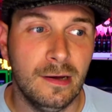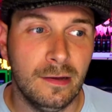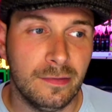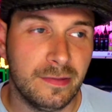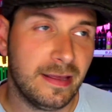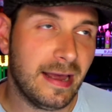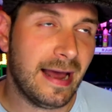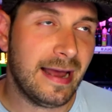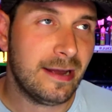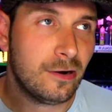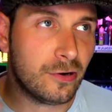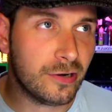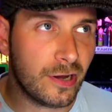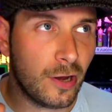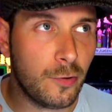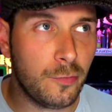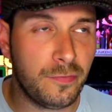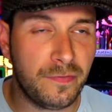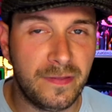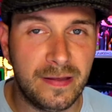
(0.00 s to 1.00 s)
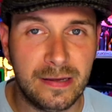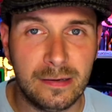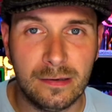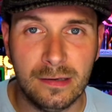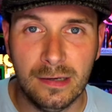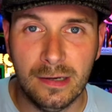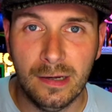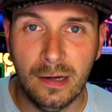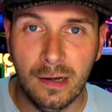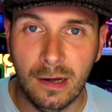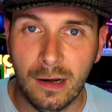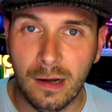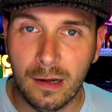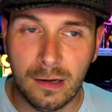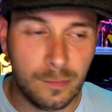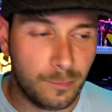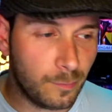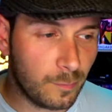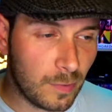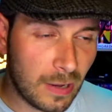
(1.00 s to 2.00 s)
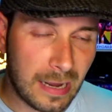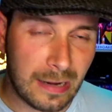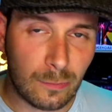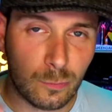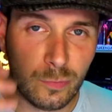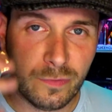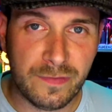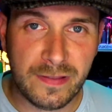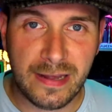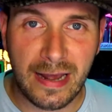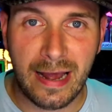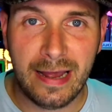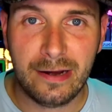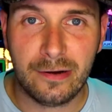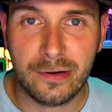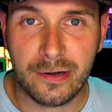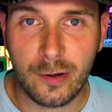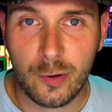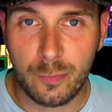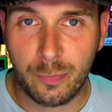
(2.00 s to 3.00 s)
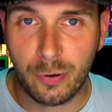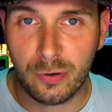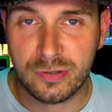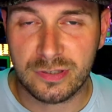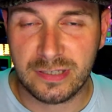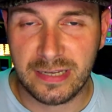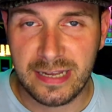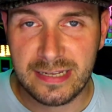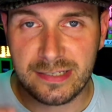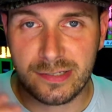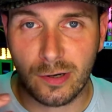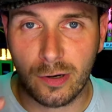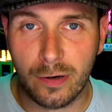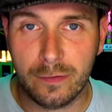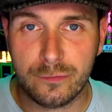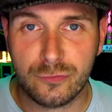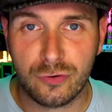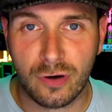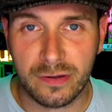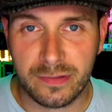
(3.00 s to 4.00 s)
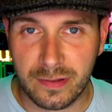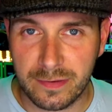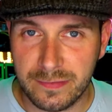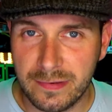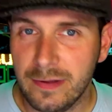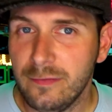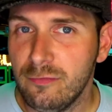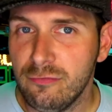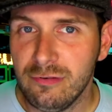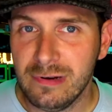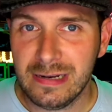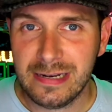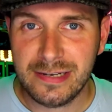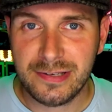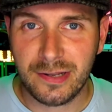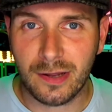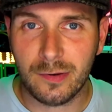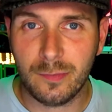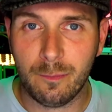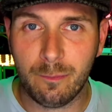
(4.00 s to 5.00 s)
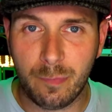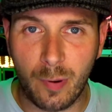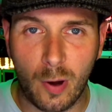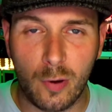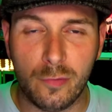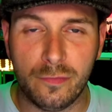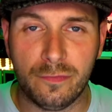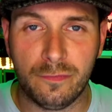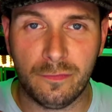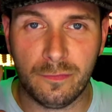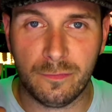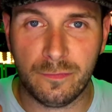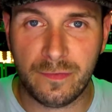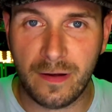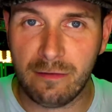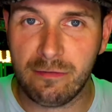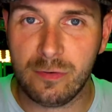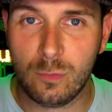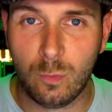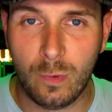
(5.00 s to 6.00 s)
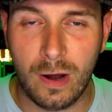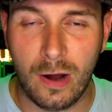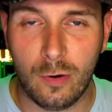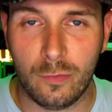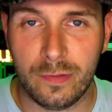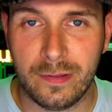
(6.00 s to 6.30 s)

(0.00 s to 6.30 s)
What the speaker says: The AIO thing, with the AIO pod kits that I've tried, they've never really done both very well.